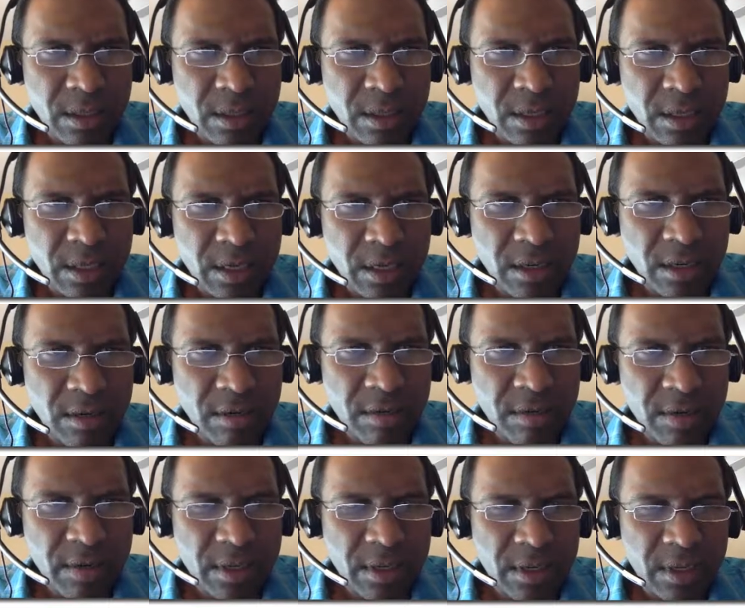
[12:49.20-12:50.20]
kind of
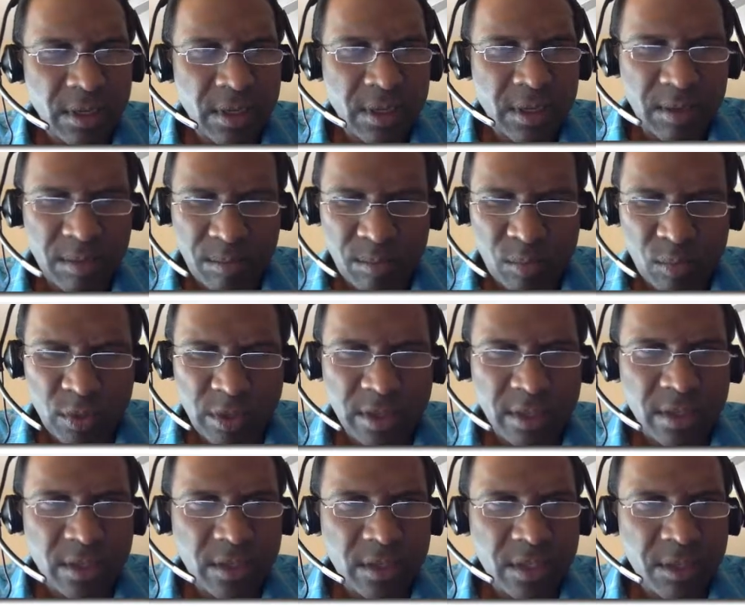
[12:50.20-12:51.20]

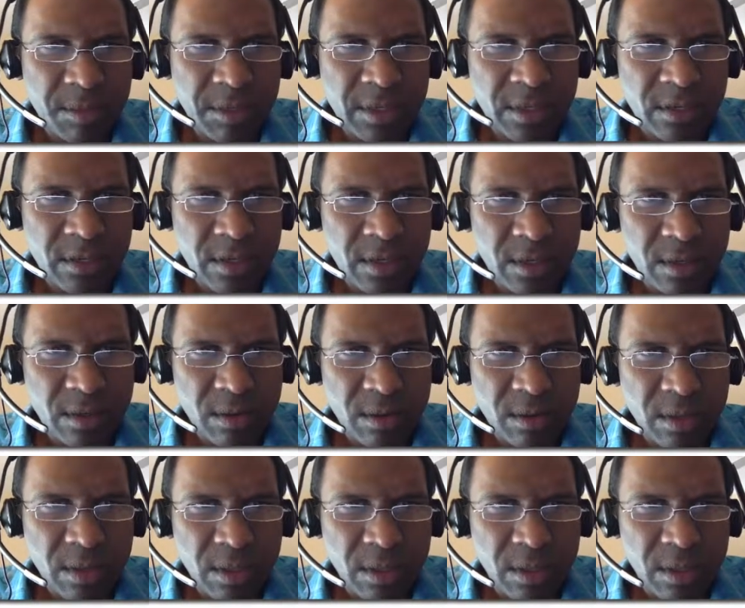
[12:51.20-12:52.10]
pointless to be so